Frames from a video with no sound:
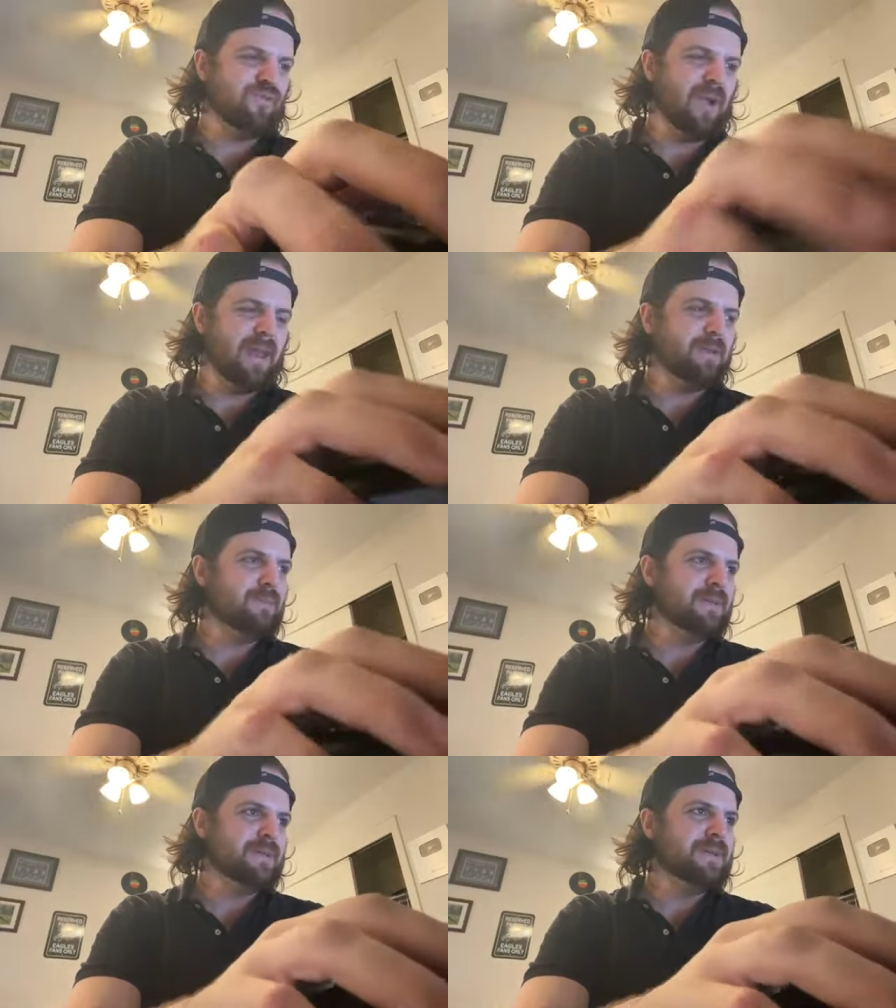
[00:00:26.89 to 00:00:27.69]

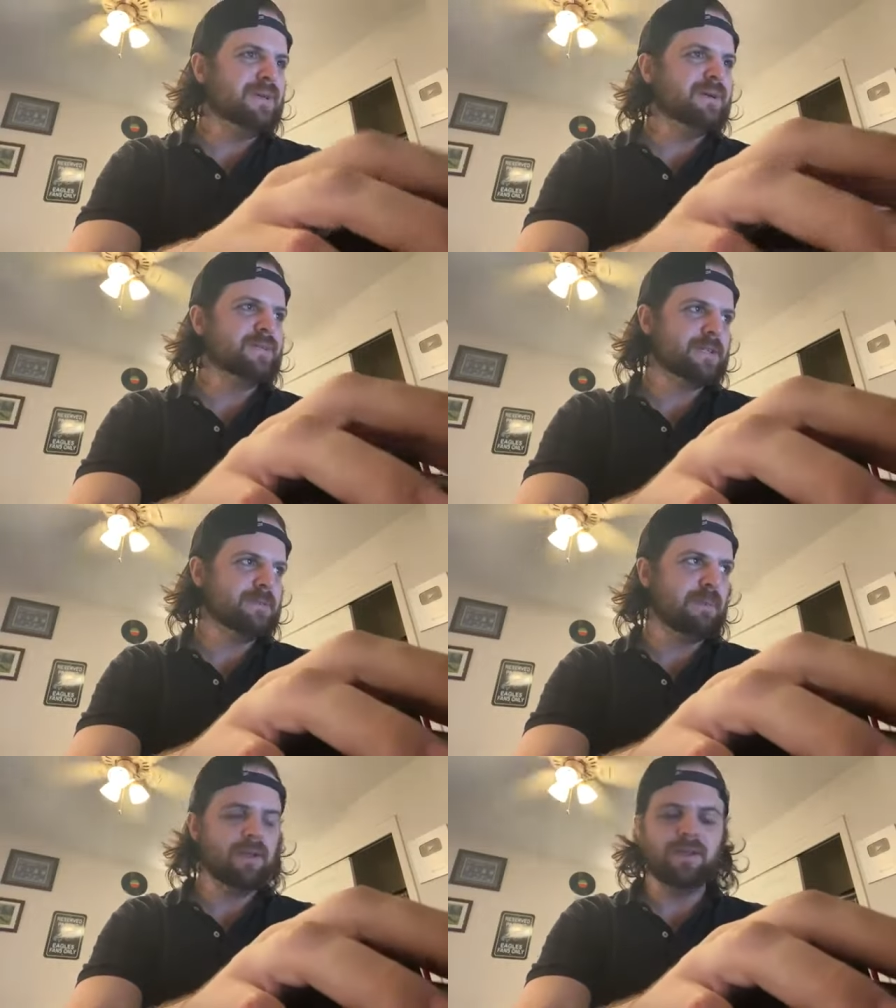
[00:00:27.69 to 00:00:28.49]
randomly
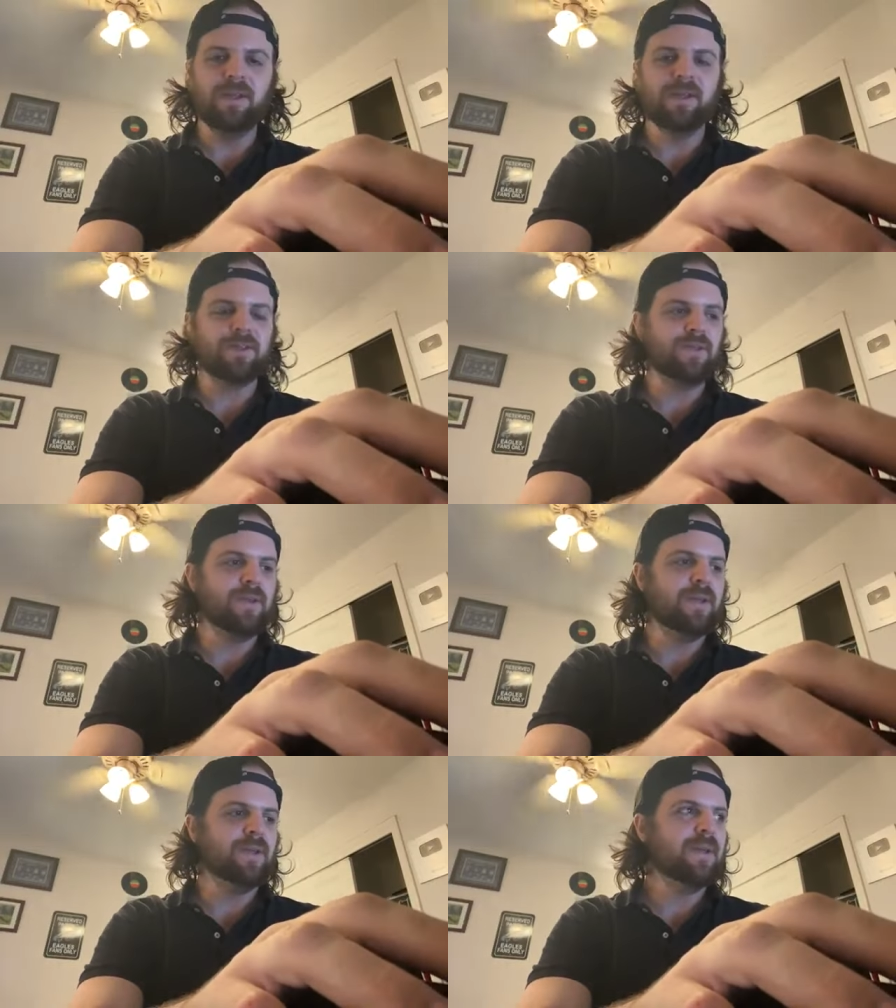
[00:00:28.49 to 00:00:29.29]
suspended
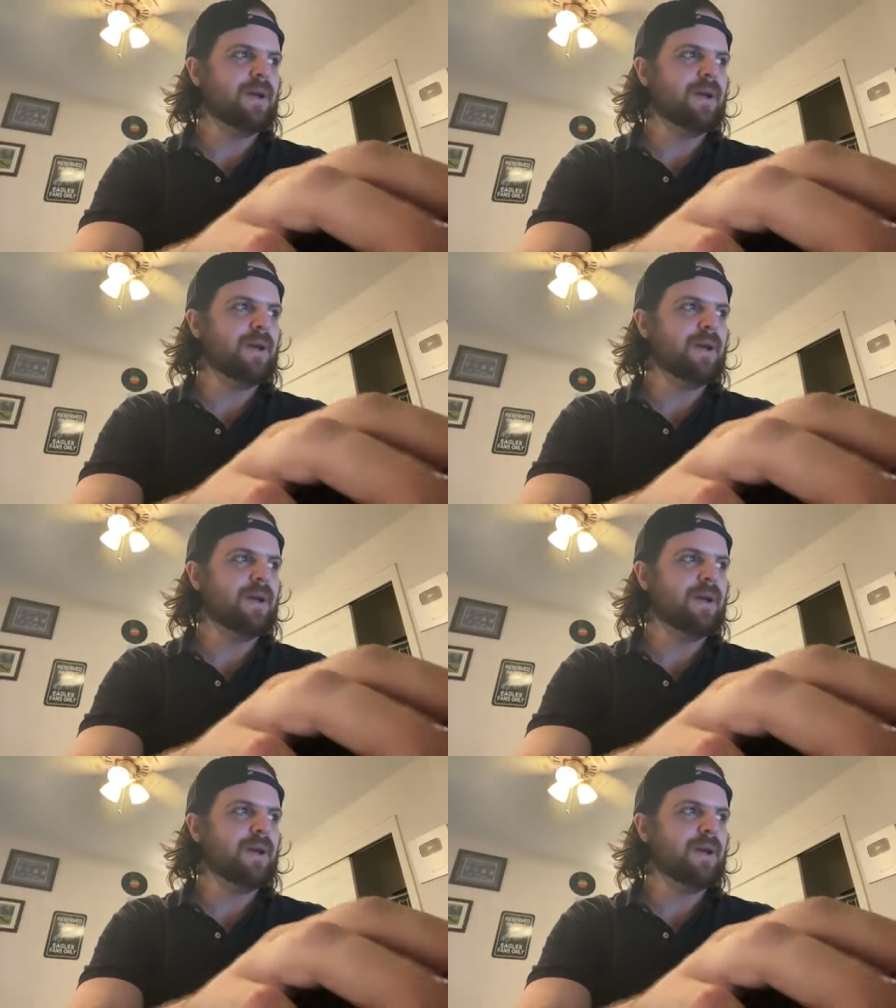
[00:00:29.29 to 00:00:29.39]
yesterday.